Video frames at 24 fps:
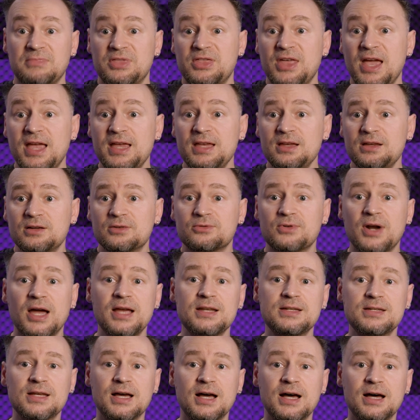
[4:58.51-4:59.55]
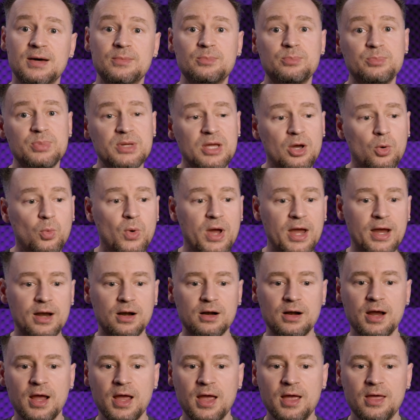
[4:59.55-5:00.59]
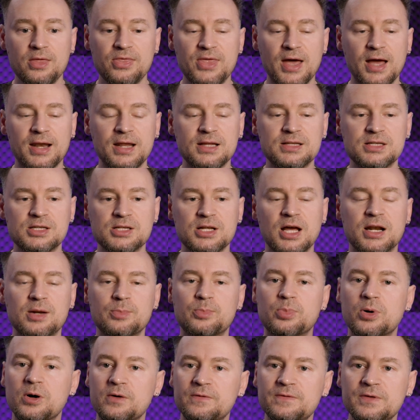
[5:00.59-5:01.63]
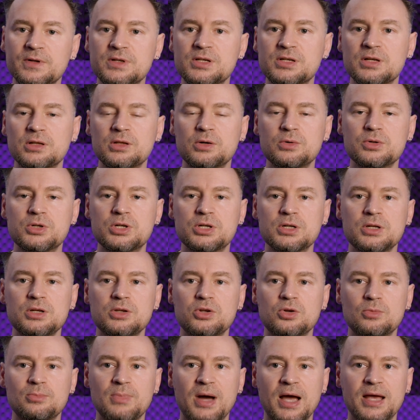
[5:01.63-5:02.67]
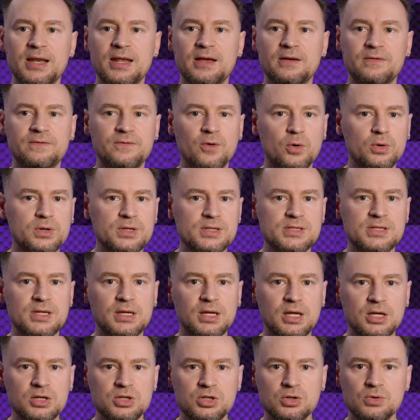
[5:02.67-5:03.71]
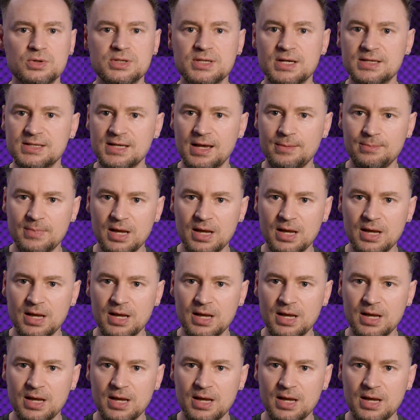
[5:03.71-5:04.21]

thing, right? Be aware that it's not a perfect solution. You might have focusing issues, as I